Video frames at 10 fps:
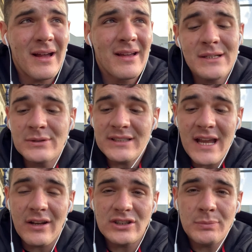He was
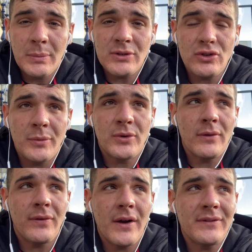saying I should probably drop to
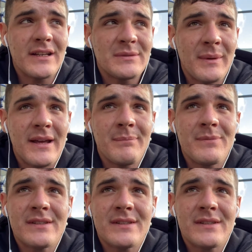a 5-day split.